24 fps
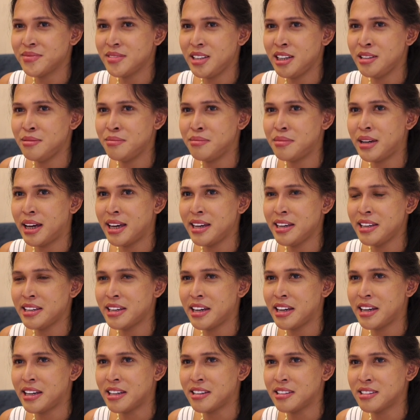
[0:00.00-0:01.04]
In my
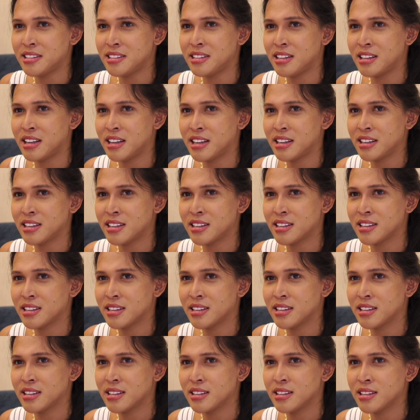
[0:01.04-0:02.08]
case, like
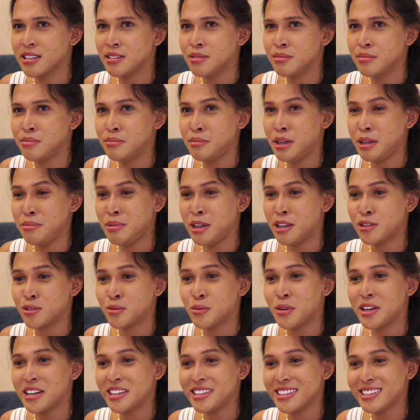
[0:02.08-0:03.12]
maybe
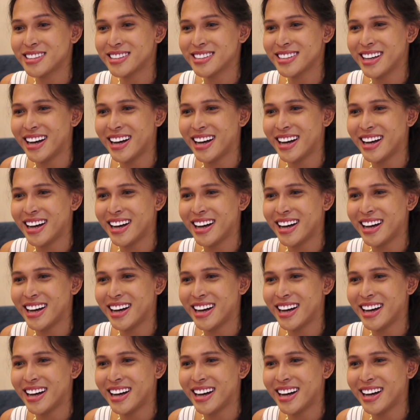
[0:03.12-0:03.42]
it was.